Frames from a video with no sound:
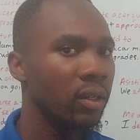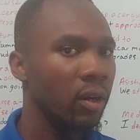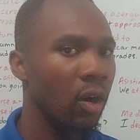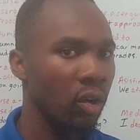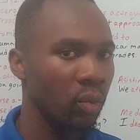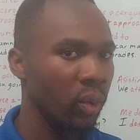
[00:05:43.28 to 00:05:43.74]

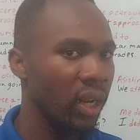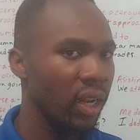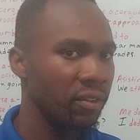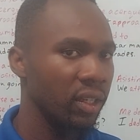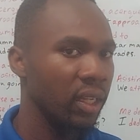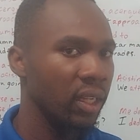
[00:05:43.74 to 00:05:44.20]
on
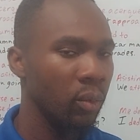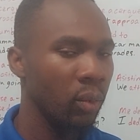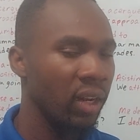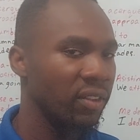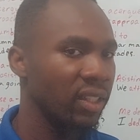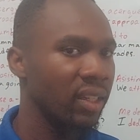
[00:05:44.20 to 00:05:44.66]

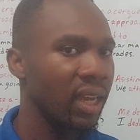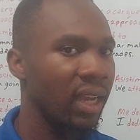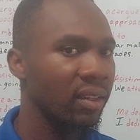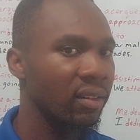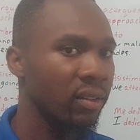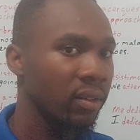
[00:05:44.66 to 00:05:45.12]
whatever
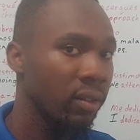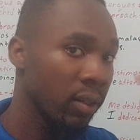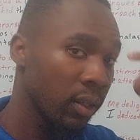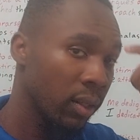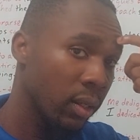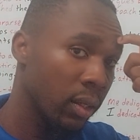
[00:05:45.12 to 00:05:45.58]
task
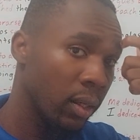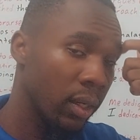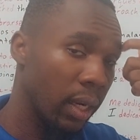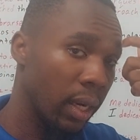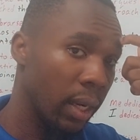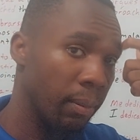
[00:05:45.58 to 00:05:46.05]

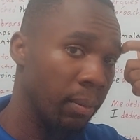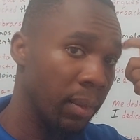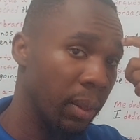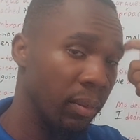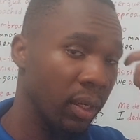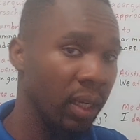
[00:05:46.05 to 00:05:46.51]
I
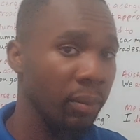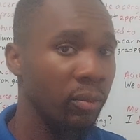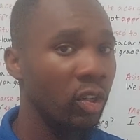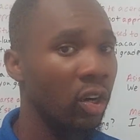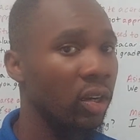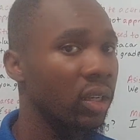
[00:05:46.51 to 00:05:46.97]
am
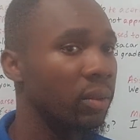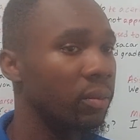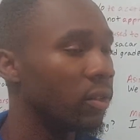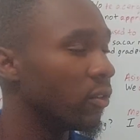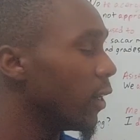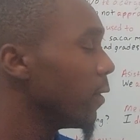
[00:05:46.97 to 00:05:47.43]
talking
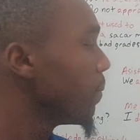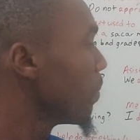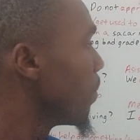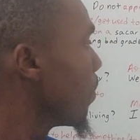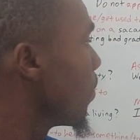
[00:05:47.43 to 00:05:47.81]
about, right?